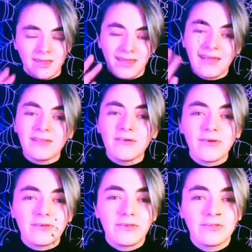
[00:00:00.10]
Hello all
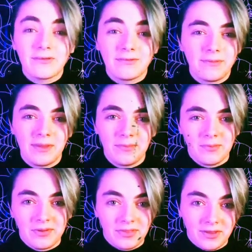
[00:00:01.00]
you lovely people
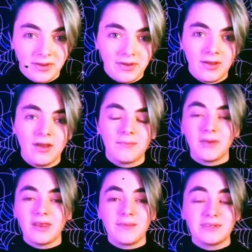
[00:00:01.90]
out there. My
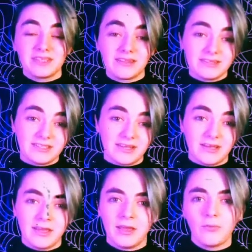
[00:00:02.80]
name is Alyssa
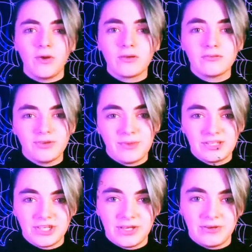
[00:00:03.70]
and welcome to my
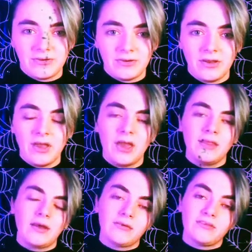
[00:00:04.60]
channel.
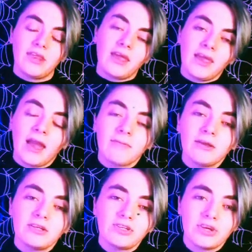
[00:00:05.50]
Now today I'm going
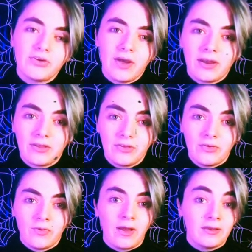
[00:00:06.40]
to show you how to do
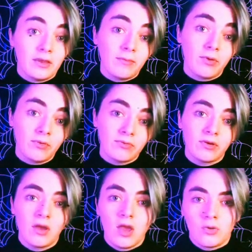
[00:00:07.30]
a Neibolt
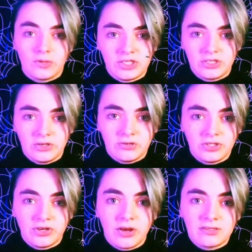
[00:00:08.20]
Richie
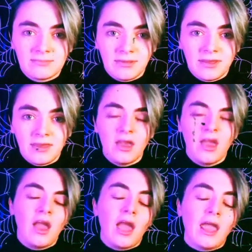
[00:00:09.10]
Tozier cosplay
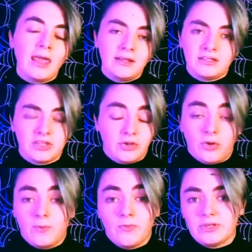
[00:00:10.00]
and just a
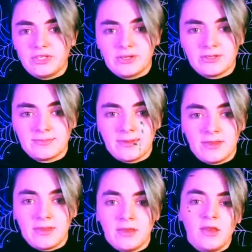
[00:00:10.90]
normal Richie cosplay.
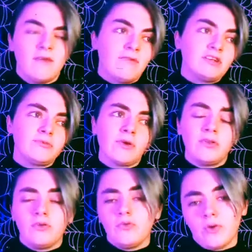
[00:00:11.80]
First we're going to
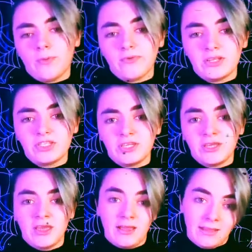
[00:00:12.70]
do normal Richie
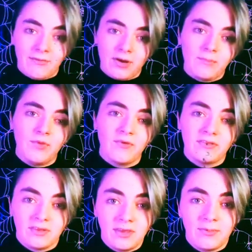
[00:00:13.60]
and then we're going to move on to
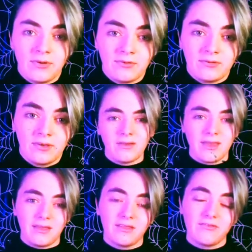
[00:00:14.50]
Neibolt. Okay,
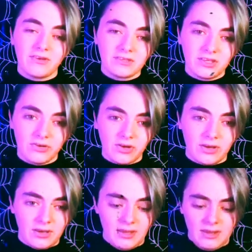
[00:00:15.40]
the first thing you're going to
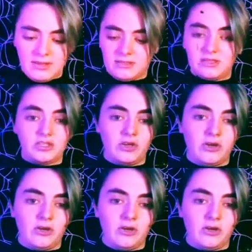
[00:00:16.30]
need is his shirt.